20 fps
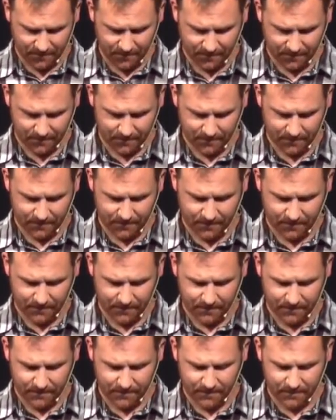
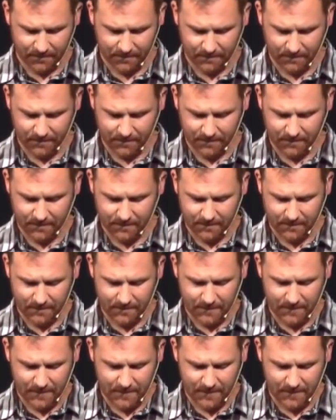Nothing is said.